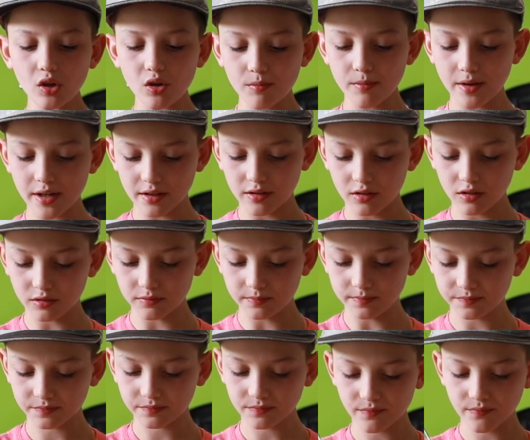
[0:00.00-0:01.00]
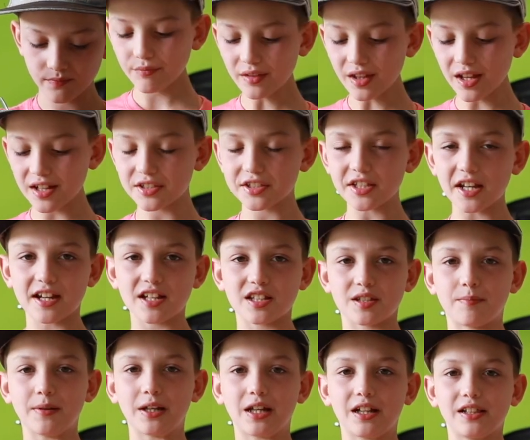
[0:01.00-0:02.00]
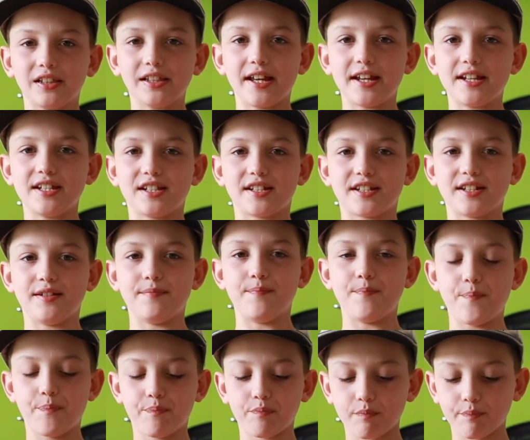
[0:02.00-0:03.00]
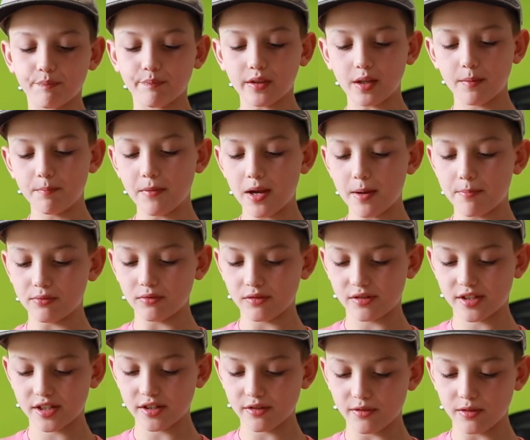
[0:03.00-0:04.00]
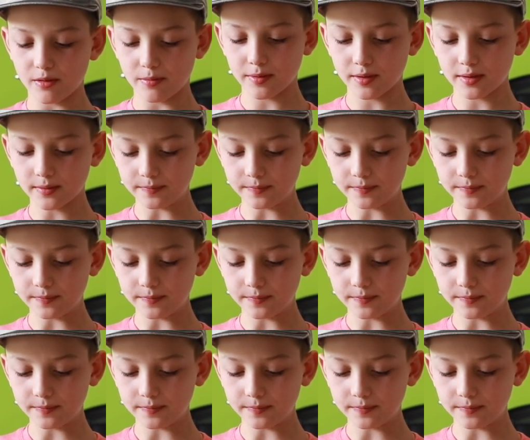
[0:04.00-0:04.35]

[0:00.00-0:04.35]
Oh my god, it's like it's been glazed in maple syrup.